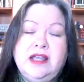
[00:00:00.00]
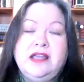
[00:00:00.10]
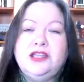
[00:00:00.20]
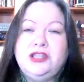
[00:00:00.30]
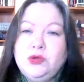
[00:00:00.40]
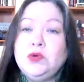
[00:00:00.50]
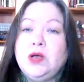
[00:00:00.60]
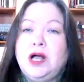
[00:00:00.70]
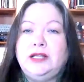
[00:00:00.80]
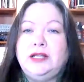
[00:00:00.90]
You
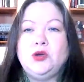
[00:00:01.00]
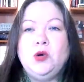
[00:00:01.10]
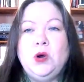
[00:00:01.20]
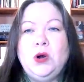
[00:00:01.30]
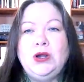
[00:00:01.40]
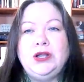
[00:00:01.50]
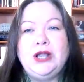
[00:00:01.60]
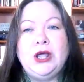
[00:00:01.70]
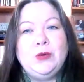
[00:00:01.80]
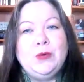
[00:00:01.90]
call it corn,
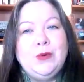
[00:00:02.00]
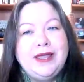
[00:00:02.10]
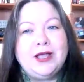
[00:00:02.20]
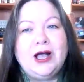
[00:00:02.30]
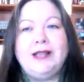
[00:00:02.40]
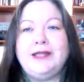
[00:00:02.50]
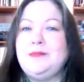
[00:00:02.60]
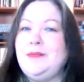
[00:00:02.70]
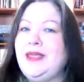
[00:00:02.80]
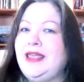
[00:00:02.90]
we call it
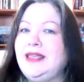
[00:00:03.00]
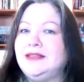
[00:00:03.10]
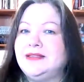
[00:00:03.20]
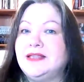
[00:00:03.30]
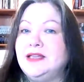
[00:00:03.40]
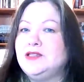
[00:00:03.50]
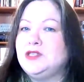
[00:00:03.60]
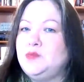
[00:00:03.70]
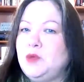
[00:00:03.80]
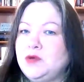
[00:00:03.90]
maize.
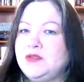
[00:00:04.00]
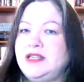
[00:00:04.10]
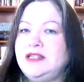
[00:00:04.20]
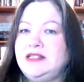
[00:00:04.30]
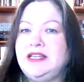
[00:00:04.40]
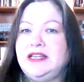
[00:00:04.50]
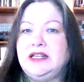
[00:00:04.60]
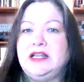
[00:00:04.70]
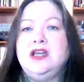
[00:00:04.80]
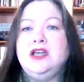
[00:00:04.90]
Spokes
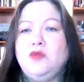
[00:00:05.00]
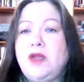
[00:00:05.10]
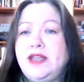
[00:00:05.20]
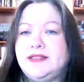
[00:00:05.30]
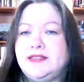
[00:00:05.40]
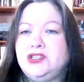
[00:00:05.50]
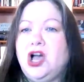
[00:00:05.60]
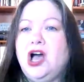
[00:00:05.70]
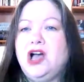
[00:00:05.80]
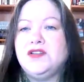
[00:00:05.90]
Indian, raise
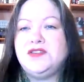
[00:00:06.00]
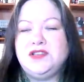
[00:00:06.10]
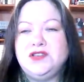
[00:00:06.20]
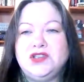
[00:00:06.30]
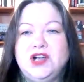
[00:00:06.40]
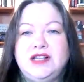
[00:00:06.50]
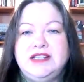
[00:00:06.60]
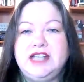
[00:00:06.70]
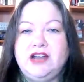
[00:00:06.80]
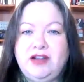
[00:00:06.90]
stalks in
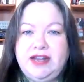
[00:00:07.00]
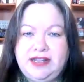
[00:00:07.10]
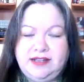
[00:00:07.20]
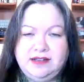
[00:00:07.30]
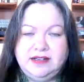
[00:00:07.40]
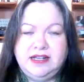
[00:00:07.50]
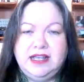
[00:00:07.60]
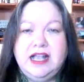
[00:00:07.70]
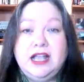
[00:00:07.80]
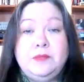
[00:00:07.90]
solidarity.
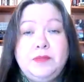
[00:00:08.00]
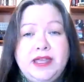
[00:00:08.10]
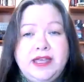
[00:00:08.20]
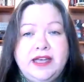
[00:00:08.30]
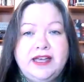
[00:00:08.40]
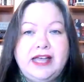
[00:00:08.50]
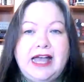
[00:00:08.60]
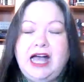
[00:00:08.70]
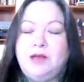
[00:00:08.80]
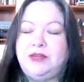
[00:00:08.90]
Mia,
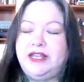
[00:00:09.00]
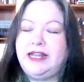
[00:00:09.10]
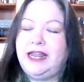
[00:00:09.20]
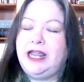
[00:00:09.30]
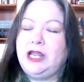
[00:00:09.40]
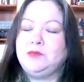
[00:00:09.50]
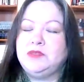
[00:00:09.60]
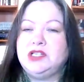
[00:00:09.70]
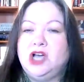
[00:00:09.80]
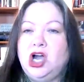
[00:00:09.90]
aptly
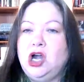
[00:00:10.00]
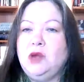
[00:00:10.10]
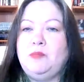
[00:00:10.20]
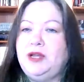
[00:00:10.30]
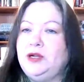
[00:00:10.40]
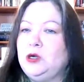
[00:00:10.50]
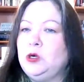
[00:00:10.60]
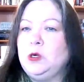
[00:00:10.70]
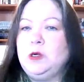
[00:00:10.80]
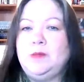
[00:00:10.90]
named, our butter
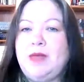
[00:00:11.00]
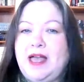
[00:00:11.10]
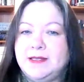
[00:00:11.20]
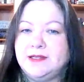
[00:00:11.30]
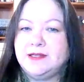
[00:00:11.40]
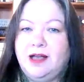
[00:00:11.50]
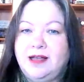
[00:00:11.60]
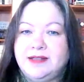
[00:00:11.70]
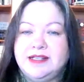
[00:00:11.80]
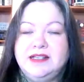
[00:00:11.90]
girl
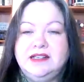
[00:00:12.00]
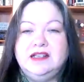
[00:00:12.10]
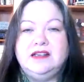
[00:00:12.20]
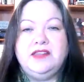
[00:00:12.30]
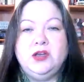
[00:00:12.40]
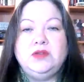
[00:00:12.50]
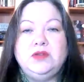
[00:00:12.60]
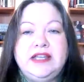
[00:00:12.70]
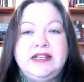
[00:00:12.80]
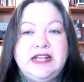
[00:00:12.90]
mascot, the
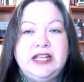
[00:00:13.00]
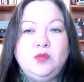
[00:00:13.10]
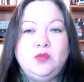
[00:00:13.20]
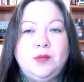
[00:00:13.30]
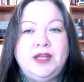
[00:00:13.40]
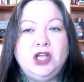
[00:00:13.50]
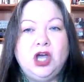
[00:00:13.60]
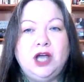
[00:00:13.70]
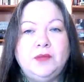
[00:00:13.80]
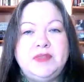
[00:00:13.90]
only Indian woman
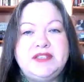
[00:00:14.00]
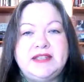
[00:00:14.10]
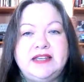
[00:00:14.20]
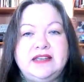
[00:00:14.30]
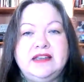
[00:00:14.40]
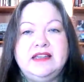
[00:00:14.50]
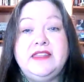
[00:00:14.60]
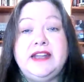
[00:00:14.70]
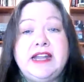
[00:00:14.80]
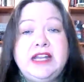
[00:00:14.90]
gone missing
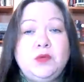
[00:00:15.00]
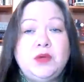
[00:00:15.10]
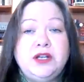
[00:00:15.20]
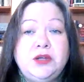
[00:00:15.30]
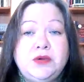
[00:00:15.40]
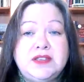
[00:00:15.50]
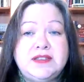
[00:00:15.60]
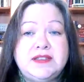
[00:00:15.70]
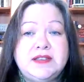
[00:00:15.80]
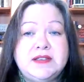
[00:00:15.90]
that anyone
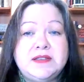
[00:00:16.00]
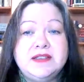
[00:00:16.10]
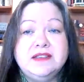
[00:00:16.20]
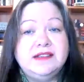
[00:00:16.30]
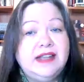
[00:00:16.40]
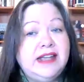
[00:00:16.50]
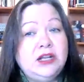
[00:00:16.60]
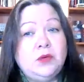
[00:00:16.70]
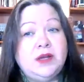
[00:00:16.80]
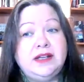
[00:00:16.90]
notices,
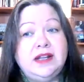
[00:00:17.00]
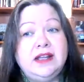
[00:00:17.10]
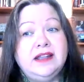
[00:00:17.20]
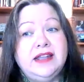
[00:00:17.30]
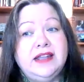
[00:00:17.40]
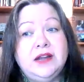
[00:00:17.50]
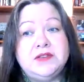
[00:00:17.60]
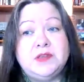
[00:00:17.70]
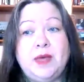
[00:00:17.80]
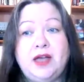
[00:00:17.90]
anyone cares
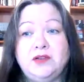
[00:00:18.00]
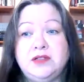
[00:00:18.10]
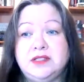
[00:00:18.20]
about.